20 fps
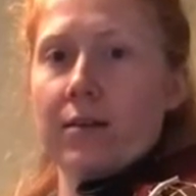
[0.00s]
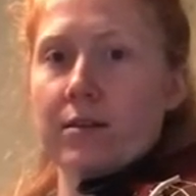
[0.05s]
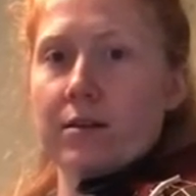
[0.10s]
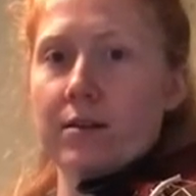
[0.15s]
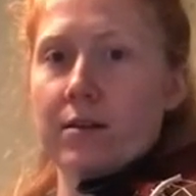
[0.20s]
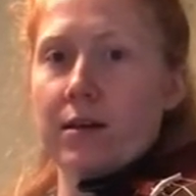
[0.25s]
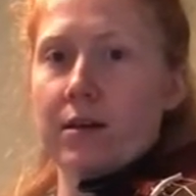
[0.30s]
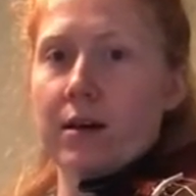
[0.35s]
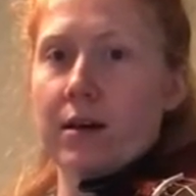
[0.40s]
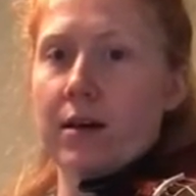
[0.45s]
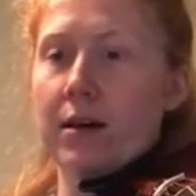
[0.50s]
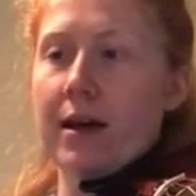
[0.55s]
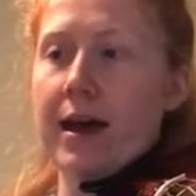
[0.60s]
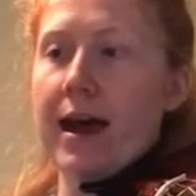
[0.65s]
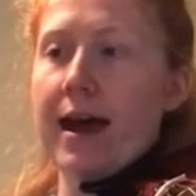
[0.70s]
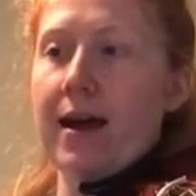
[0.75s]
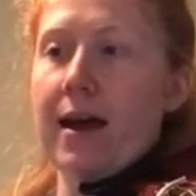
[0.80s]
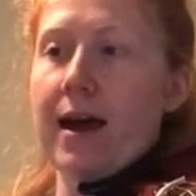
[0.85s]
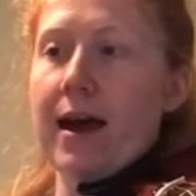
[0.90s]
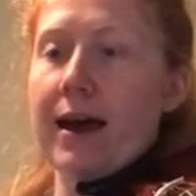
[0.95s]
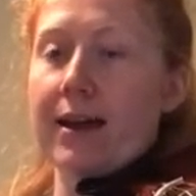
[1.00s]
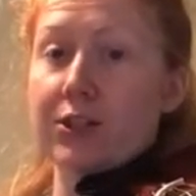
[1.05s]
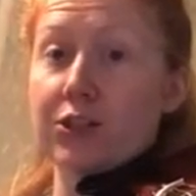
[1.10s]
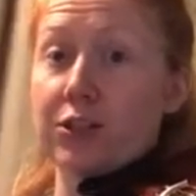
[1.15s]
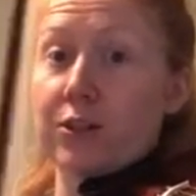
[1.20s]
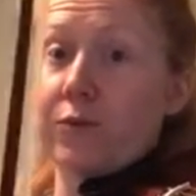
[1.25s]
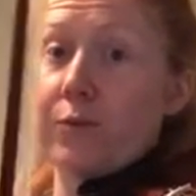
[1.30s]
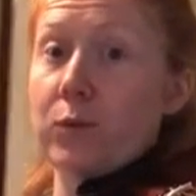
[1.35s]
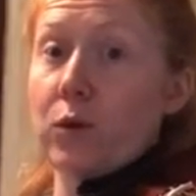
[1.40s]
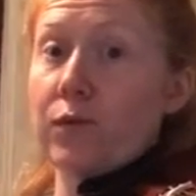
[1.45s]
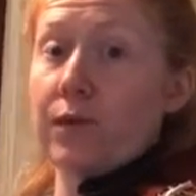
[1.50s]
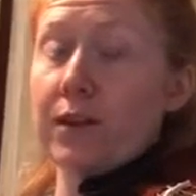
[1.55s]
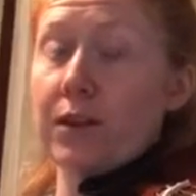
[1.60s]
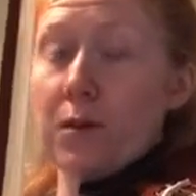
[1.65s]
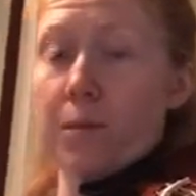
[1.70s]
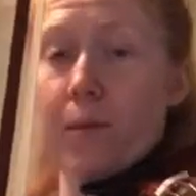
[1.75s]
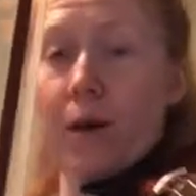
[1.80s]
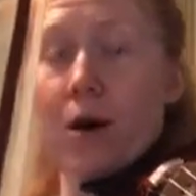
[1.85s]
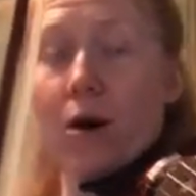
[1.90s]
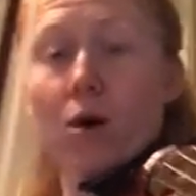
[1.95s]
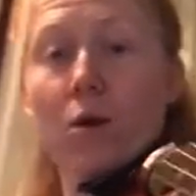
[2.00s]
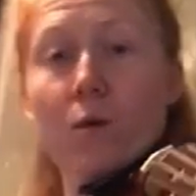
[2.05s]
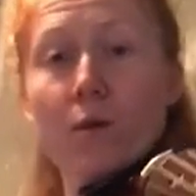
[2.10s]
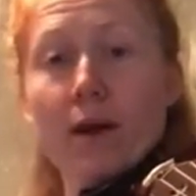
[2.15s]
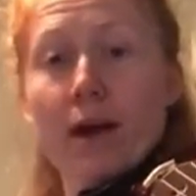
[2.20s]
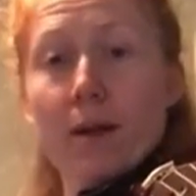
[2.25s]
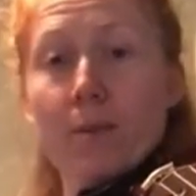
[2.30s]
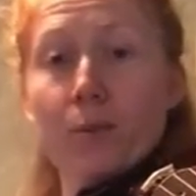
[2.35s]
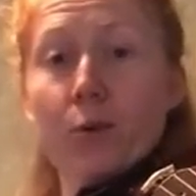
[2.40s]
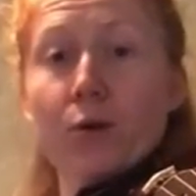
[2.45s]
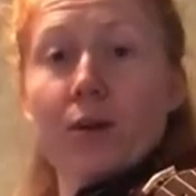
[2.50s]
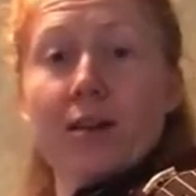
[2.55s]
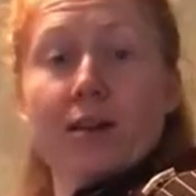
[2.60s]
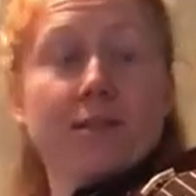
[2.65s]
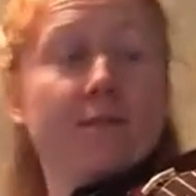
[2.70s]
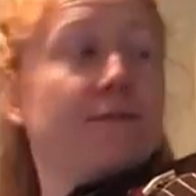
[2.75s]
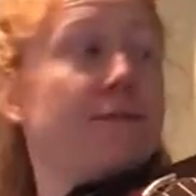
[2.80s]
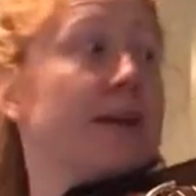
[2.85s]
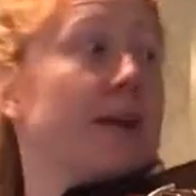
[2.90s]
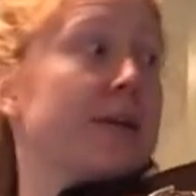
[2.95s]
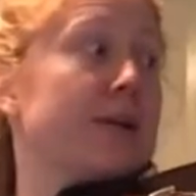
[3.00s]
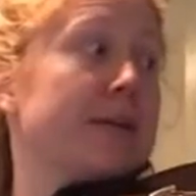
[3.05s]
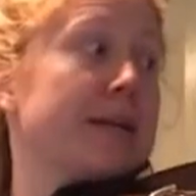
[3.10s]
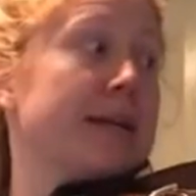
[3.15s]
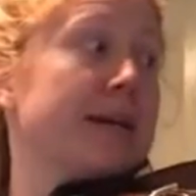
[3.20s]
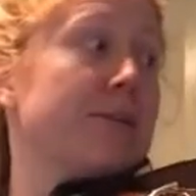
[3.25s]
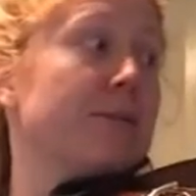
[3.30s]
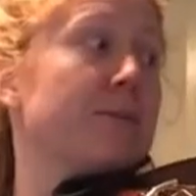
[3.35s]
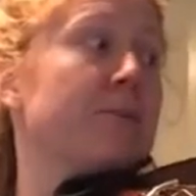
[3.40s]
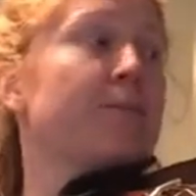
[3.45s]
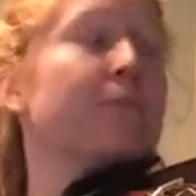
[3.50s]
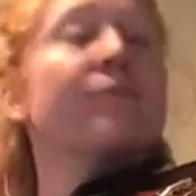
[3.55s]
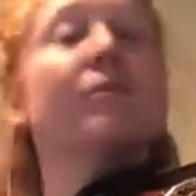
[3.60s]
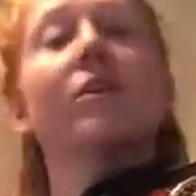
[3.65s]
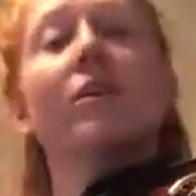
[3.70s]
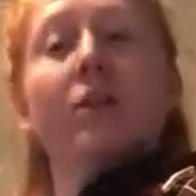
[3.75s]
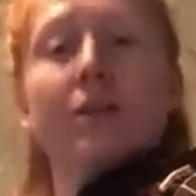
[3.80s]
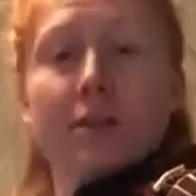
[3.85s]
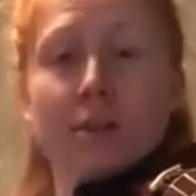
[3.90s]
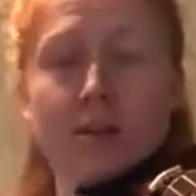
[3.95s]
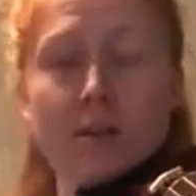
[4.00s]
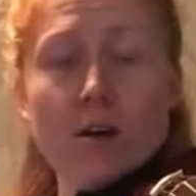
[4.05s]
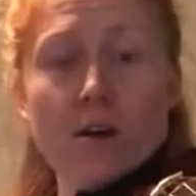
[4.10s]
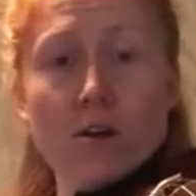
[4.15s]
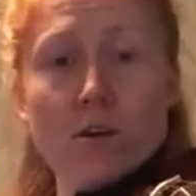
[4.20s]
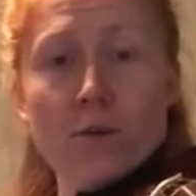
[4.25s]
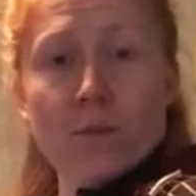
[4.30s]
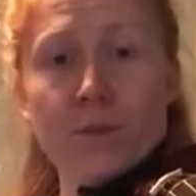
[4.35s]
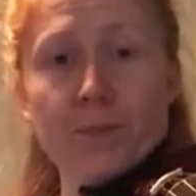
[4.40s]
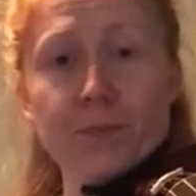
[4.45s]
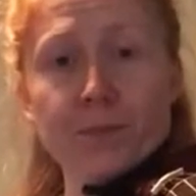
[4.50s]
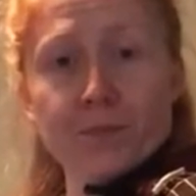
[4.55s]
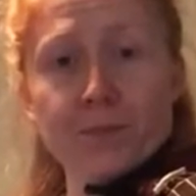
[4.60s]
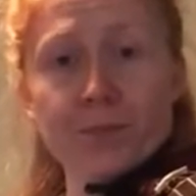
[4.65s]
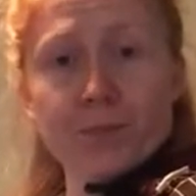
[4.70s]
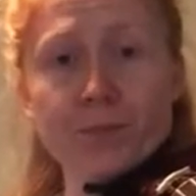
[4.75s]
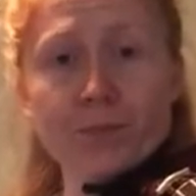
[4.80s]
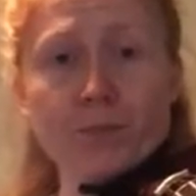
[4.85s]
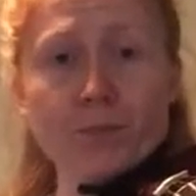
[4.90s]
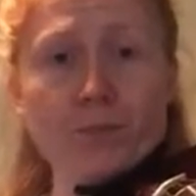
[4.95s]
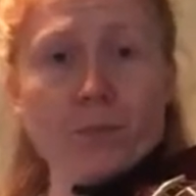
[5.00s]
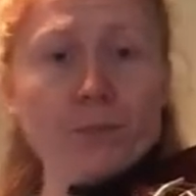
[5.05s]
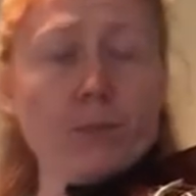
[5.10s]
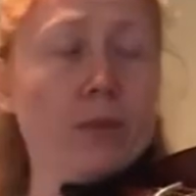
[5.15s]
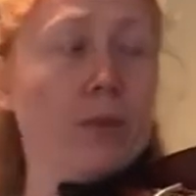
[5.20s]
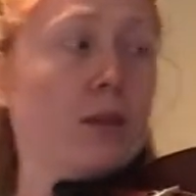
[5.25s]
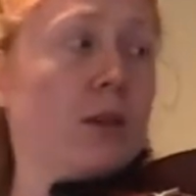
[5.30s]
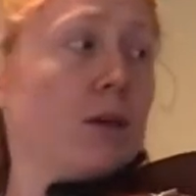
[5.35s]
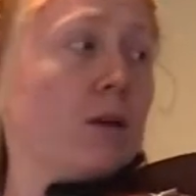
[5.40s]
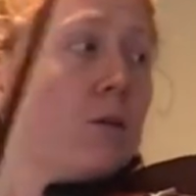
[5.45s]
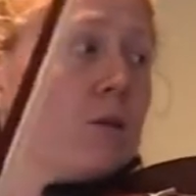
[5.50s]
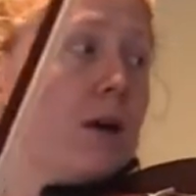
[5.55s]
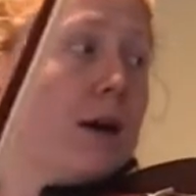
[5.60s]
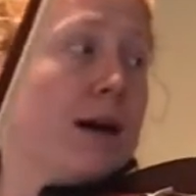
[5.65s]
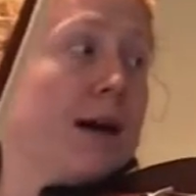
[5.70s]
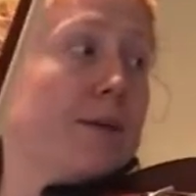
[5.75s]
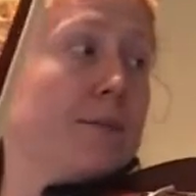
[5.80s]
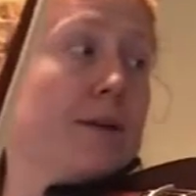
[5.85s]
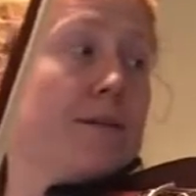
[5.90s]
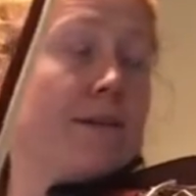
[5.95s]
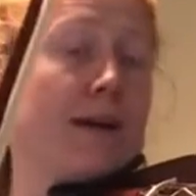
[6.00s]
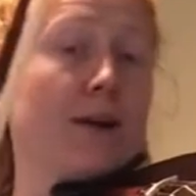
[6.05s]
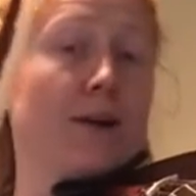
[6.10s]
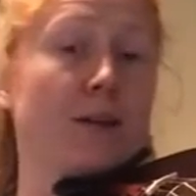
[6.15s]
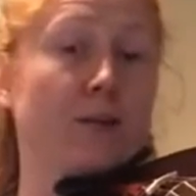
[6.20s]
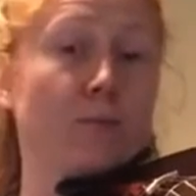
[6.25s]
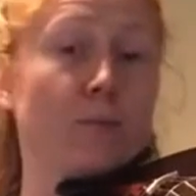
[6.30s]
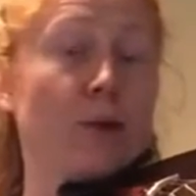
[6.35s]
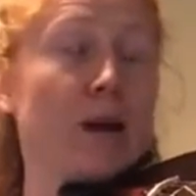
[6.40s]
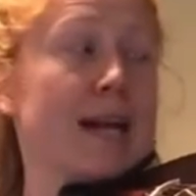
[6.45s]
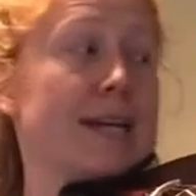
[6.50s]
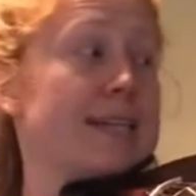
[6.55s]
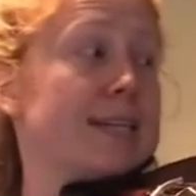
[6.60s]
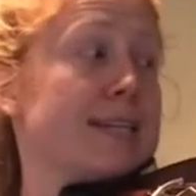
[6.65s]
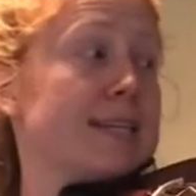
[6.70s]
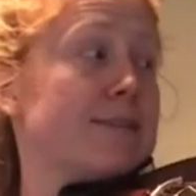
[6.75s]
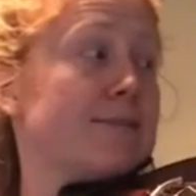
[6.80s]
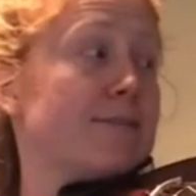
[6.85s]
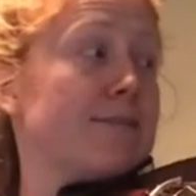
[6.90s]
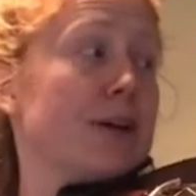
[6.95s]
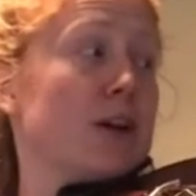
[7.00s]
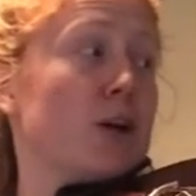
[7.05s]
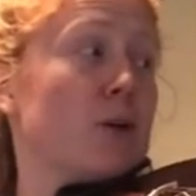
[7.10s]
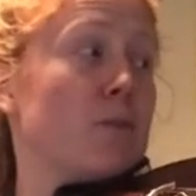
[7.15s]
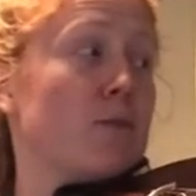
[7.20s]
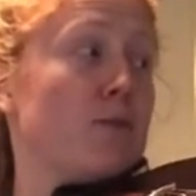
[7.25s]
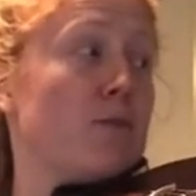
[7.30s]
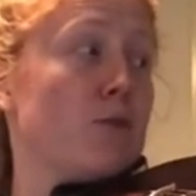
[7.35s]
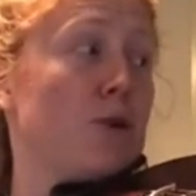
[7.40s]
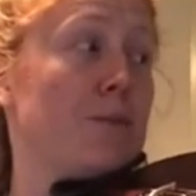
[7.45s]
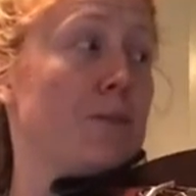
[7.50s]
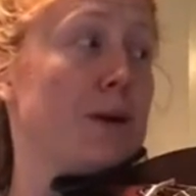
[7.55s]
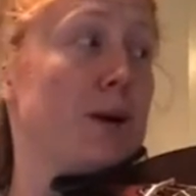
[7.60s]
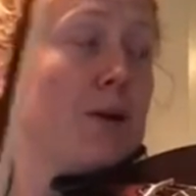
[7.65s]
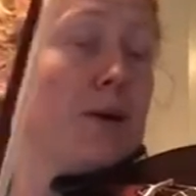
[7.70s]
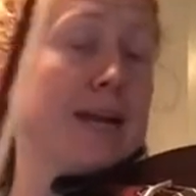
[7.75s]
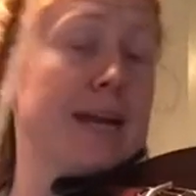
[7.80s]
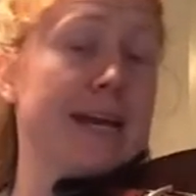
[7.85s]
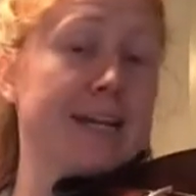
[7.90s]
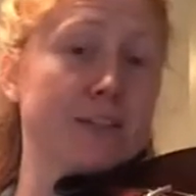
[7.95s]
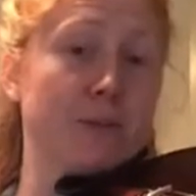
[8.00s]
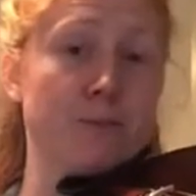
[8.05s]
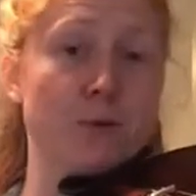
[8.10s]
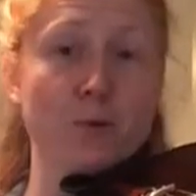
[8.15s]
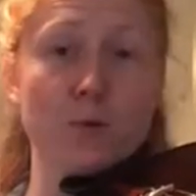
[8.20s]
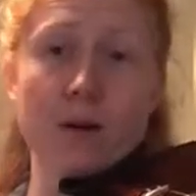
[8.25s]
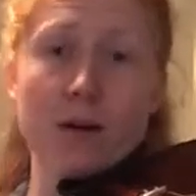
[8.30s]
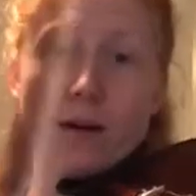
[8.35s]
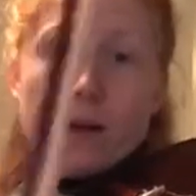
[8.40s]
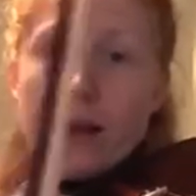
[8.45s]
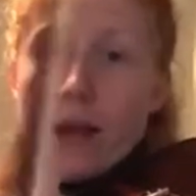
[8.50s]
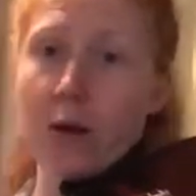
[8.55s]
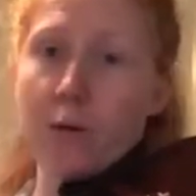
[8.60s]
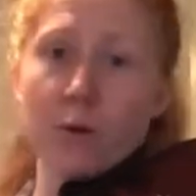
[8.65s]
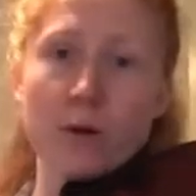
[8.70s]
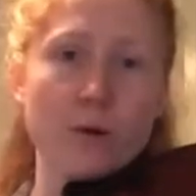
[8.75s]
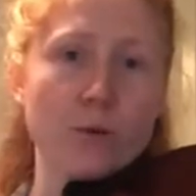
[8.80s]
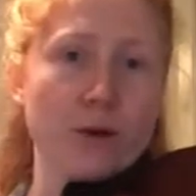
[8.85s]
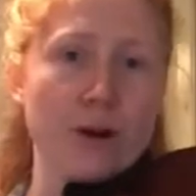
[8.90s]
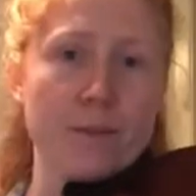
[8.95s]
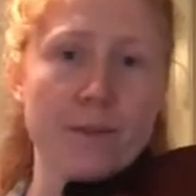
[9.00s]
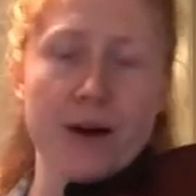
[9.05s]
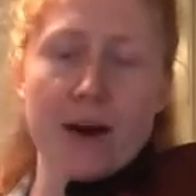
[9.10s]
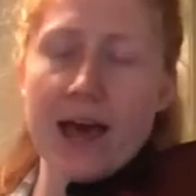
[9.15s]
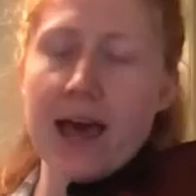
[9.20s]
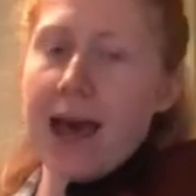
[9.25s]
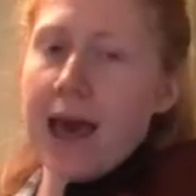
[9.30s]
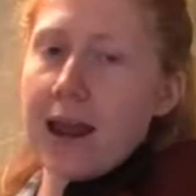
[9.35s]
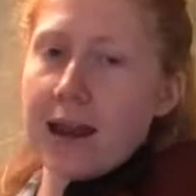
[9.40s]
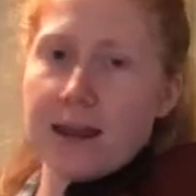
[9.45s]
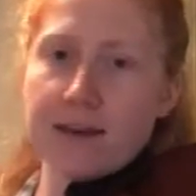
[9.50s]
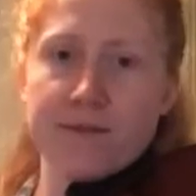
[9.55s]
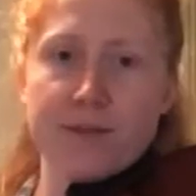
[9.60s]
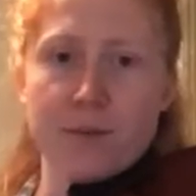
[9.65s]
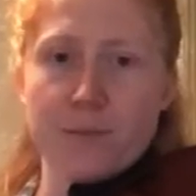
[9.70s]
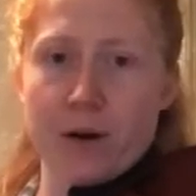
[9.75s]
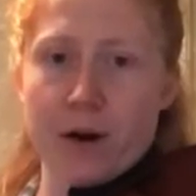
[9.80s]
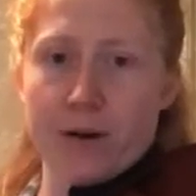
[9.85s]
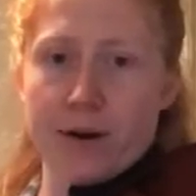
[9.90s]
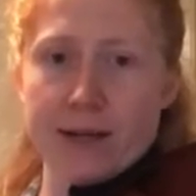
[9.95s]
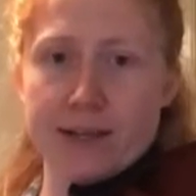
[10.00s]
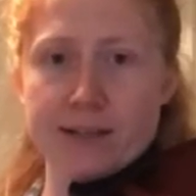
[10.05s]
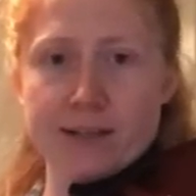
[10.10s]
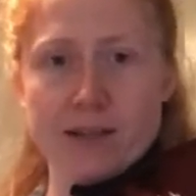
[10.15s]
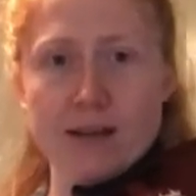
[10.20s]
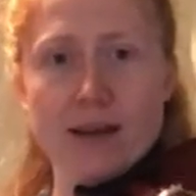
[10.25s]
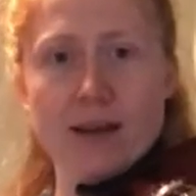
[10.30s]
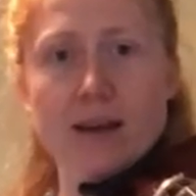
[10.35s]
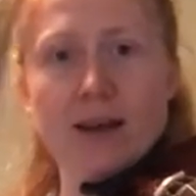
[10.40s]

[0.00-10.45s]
the action of moving the bow and putting the finger down. So if I were to practice finger before bow in excerpt 1, I wouldn't worry about any of the bowings.